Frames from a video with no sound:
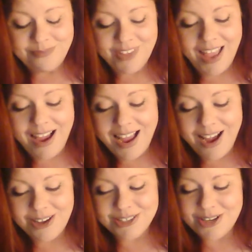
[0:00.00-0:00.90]
I
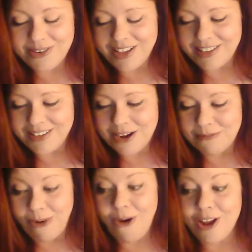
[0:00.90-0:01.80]
also know
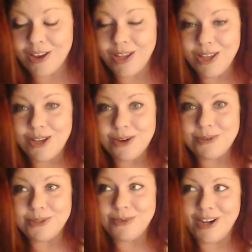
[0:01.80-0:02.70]
Mark
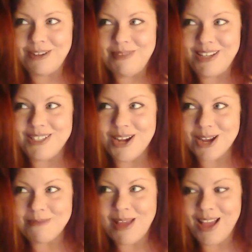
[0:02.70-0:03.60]
was wanting me to
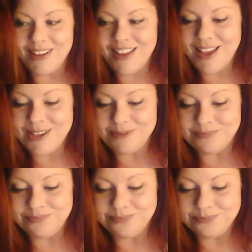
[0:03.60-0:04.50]
talk about
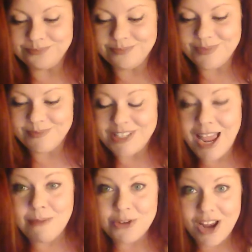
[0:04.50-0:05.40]

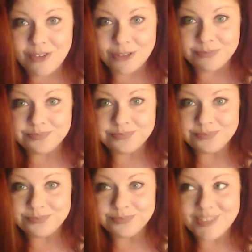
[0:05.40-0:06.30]
time travel.
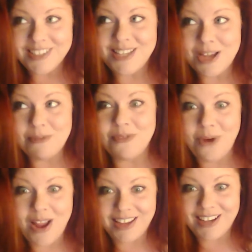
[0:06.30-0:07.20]
So before
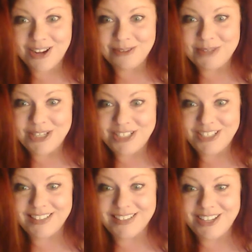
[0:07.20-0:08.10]
I get all mushy
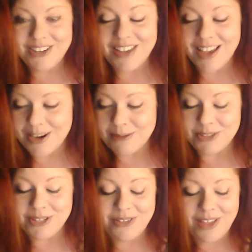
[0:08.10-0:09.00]
and teary-eyed, I'm going
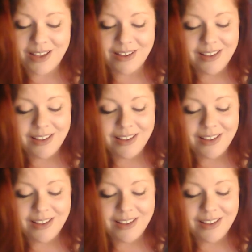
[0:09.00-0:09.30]
to do that.